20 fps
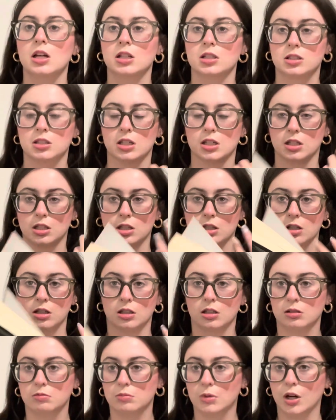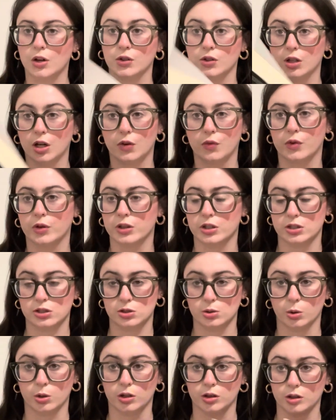to uncover the
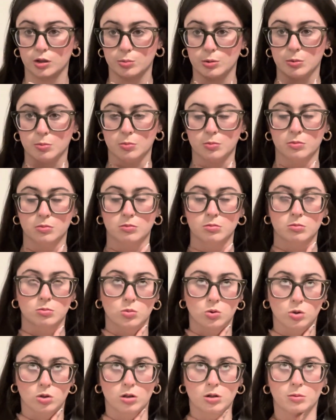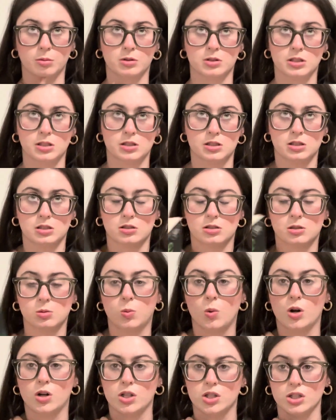story a little bit more, since it's
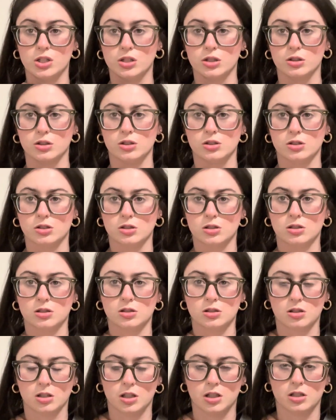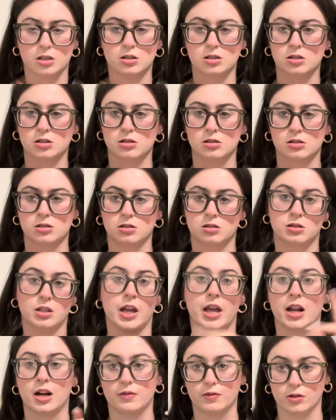20 years, like the
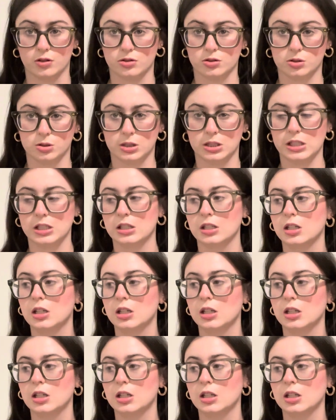anniversary.